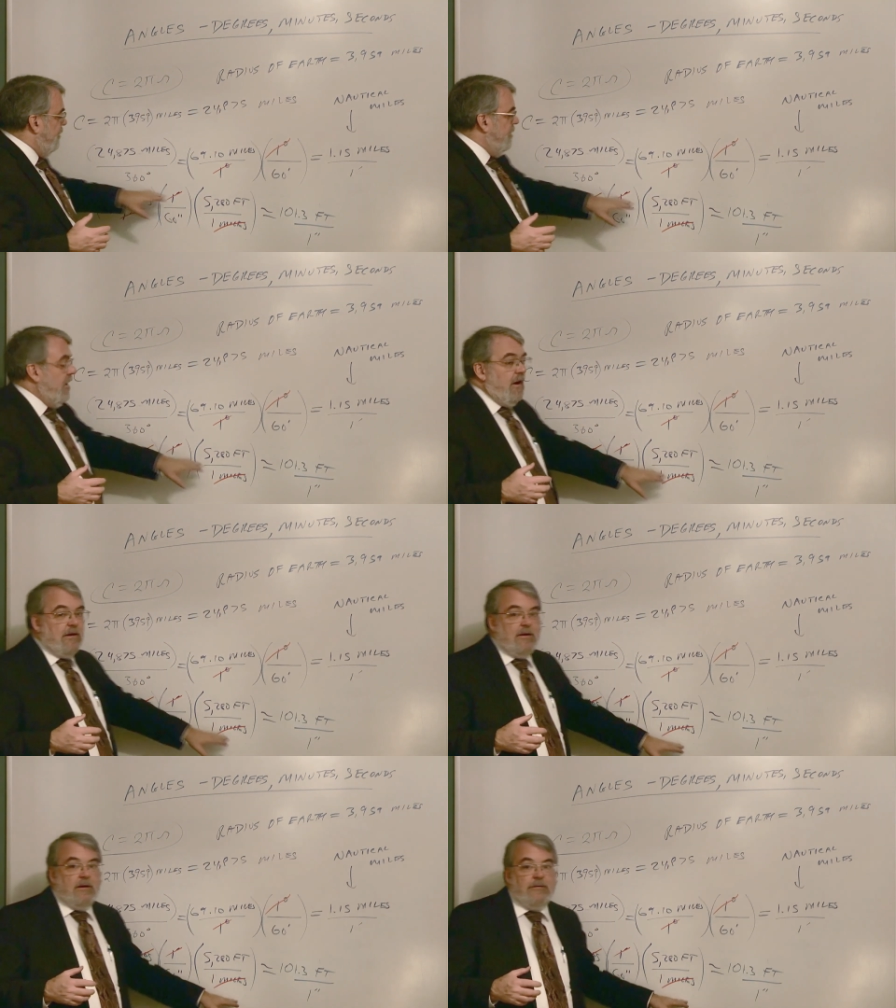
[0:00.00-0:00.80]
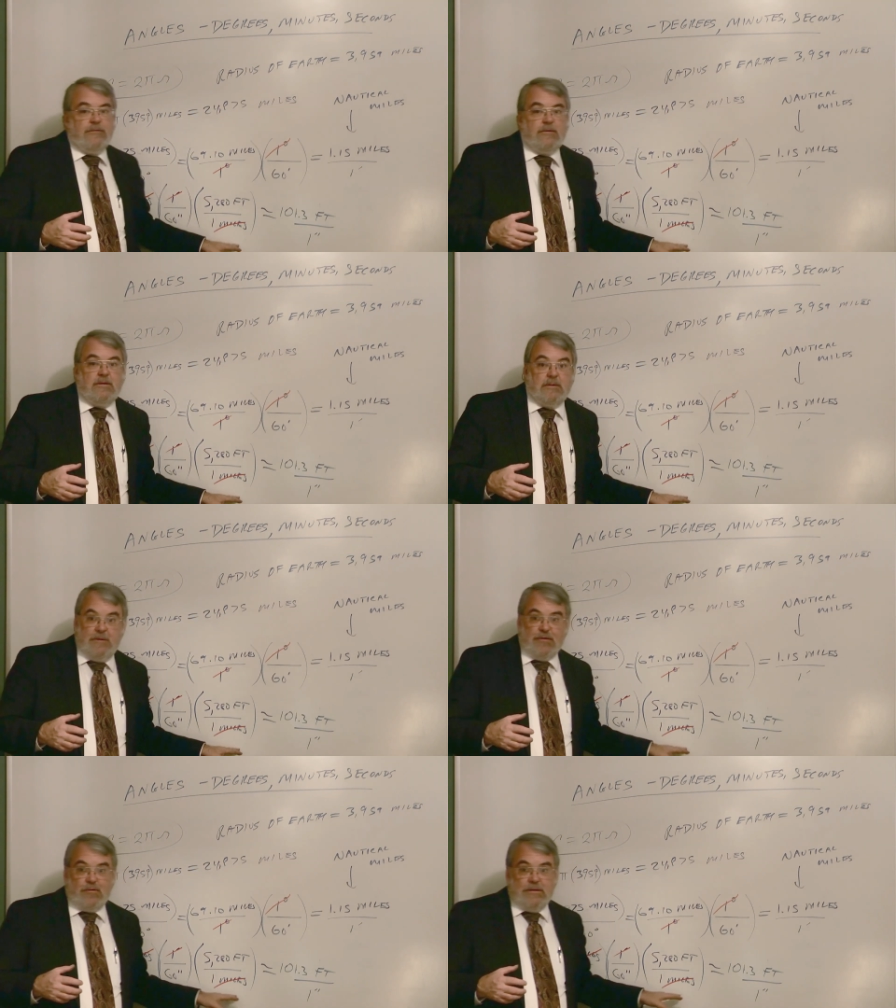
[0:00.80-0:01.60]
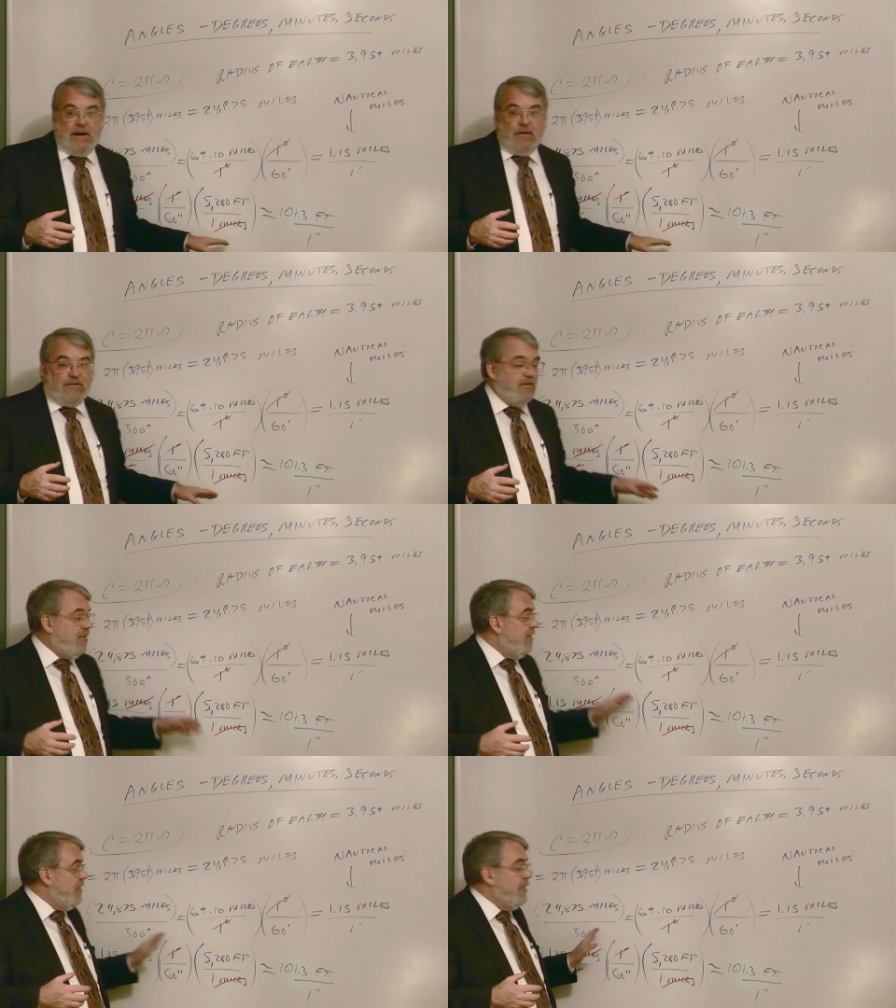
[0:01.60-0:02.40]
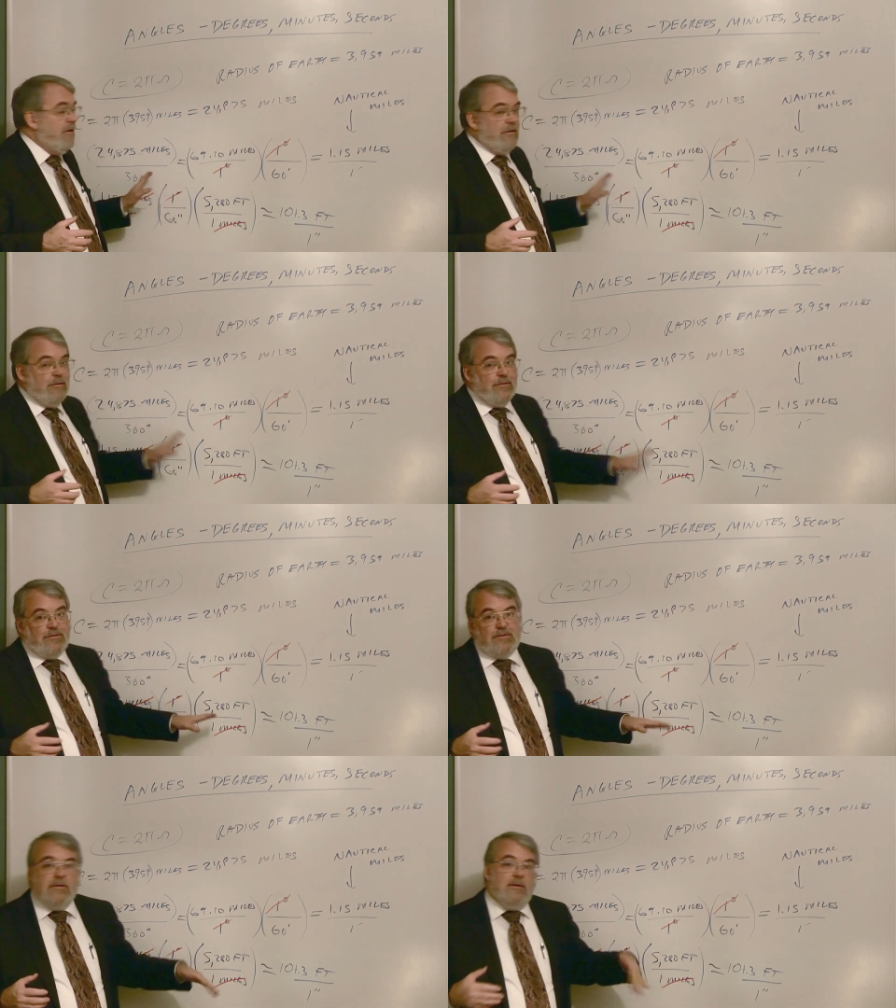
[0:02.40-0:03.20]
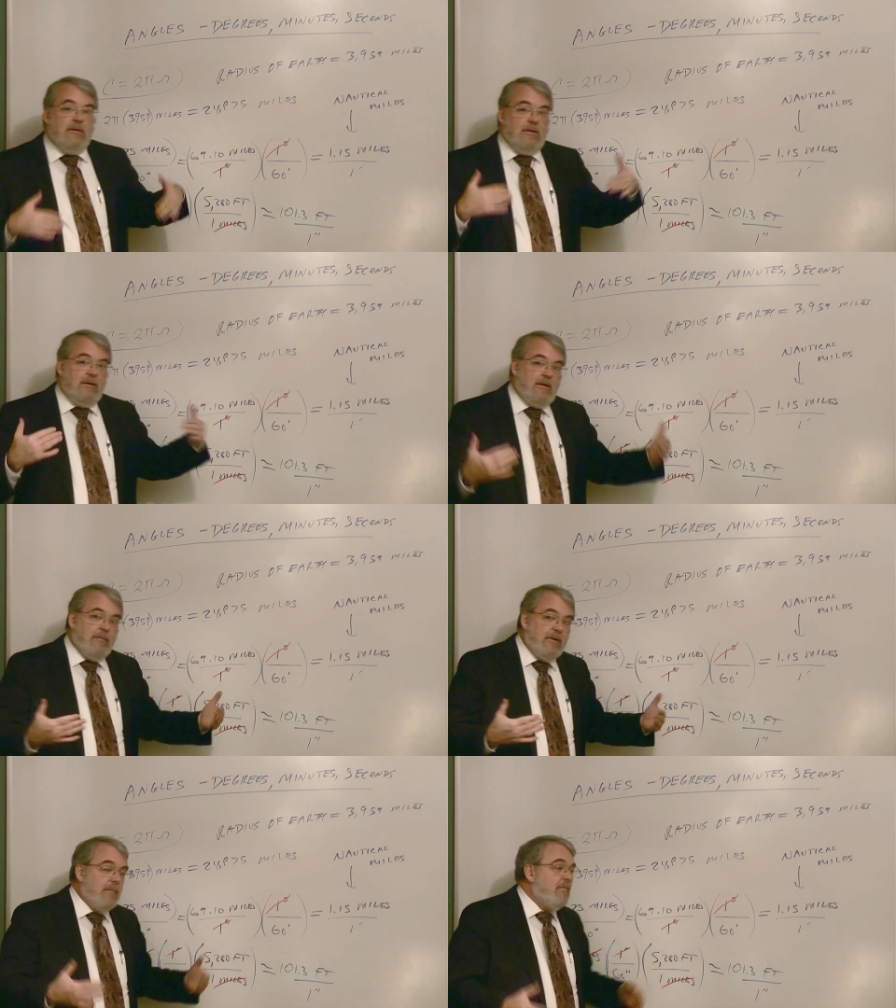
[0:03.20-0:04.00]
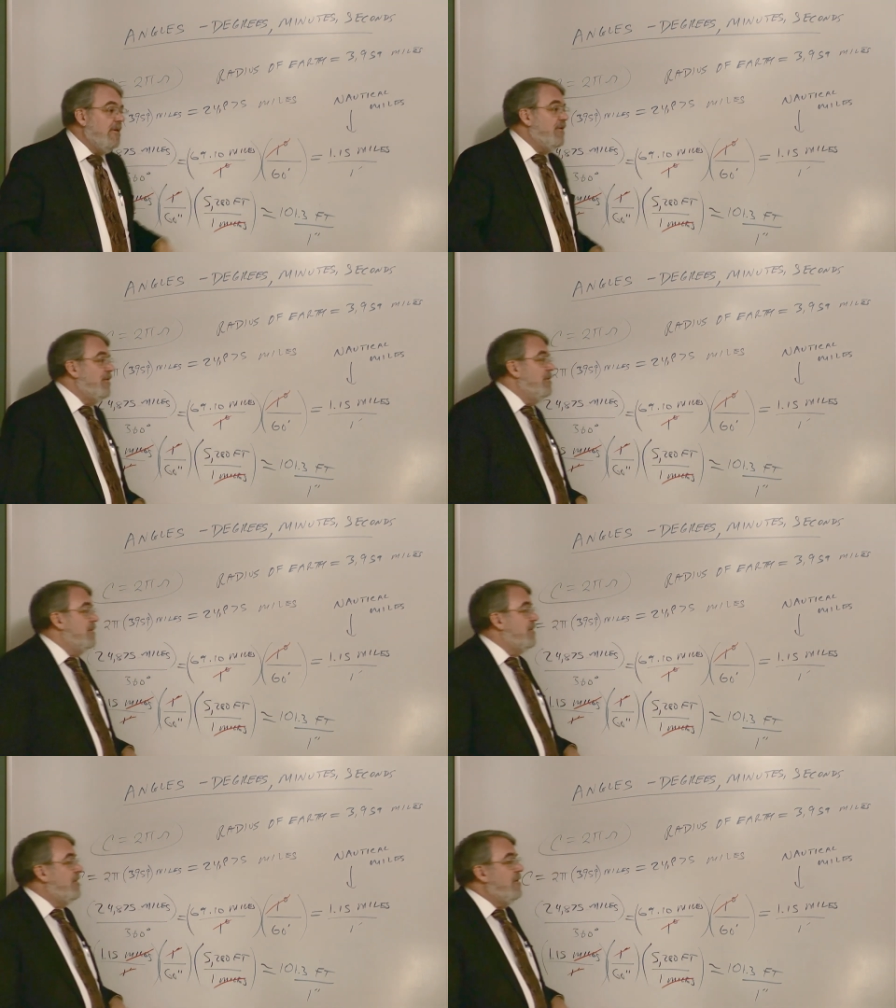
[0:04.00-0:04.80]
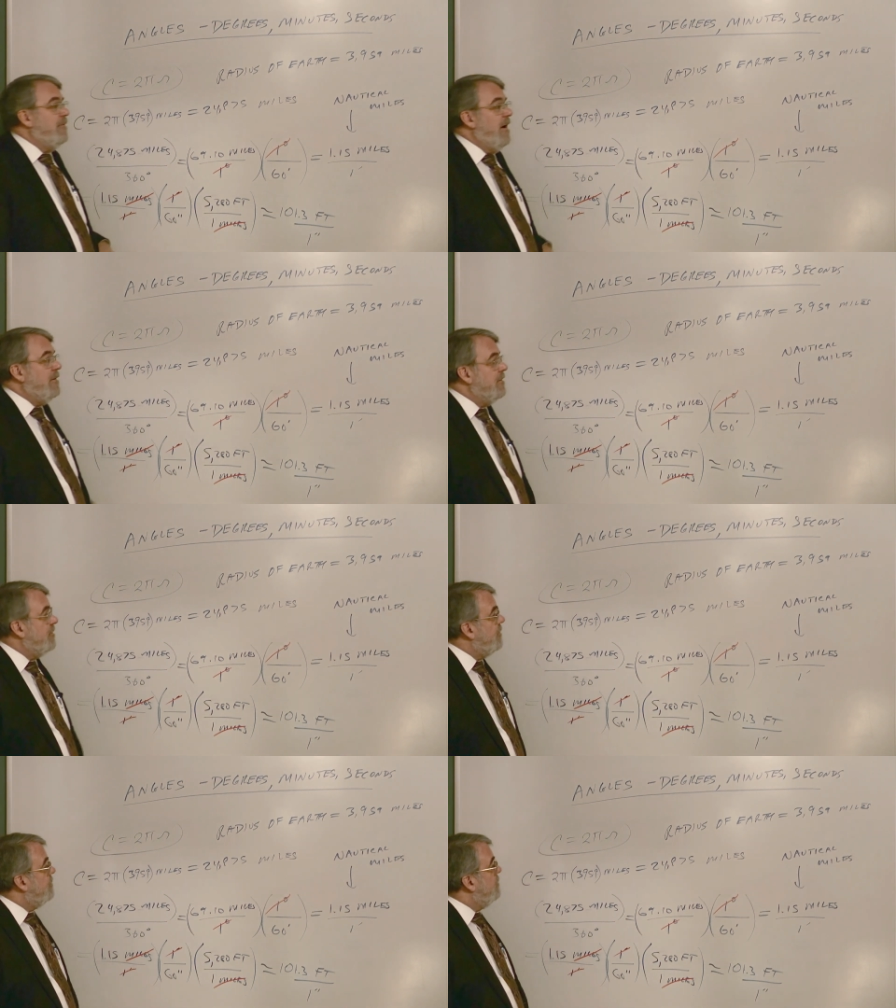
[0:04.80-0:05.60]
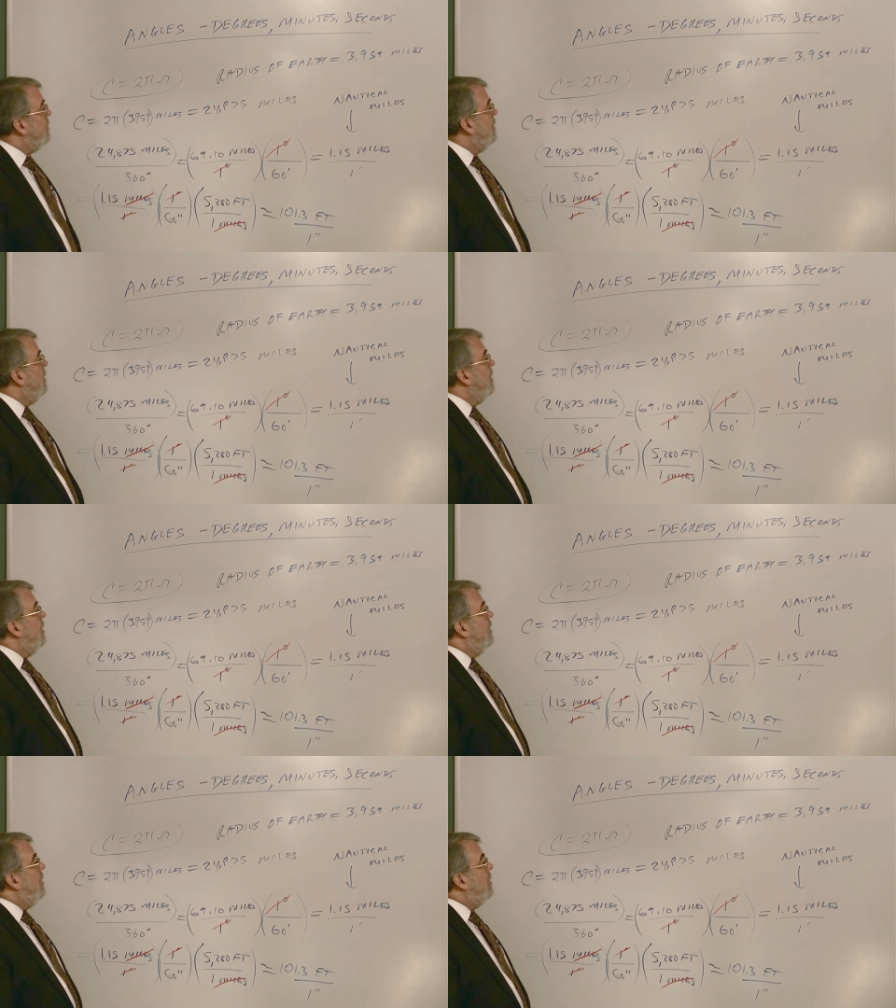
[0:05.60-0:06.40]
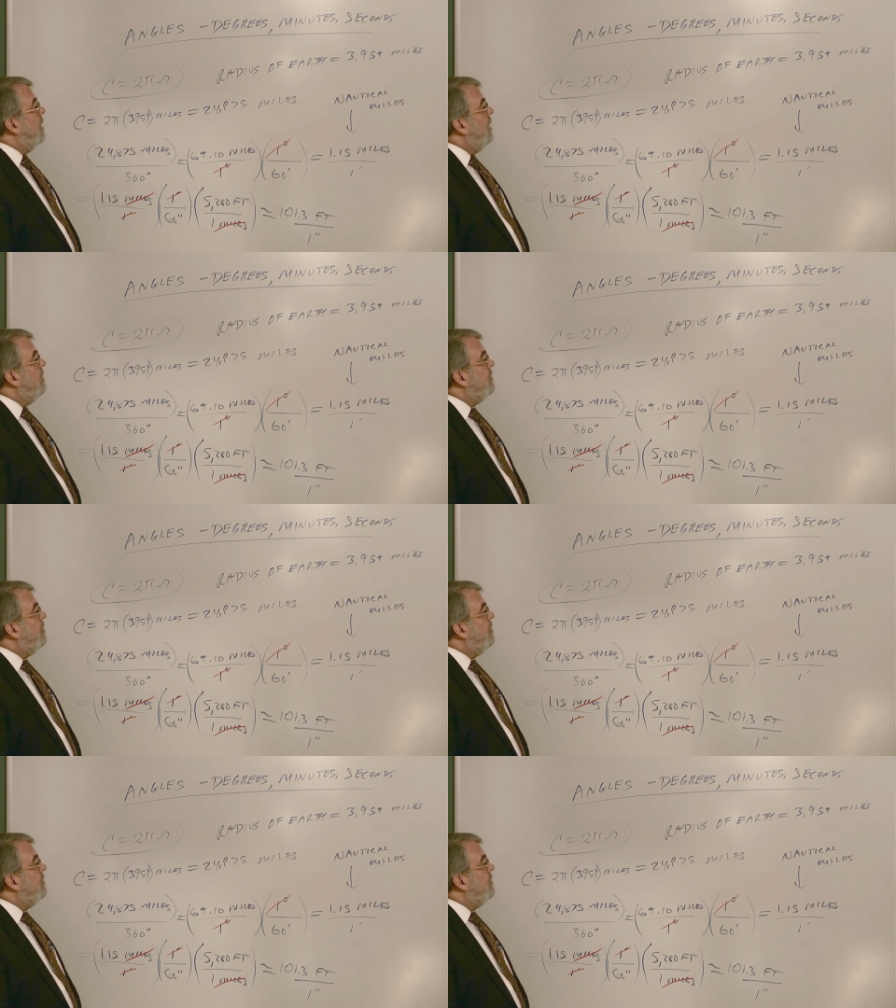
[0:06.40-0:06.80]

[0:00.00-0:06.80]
to you the idea of dimensional analysis, which we're going to use coming up pretty soon to solve problems. Okay,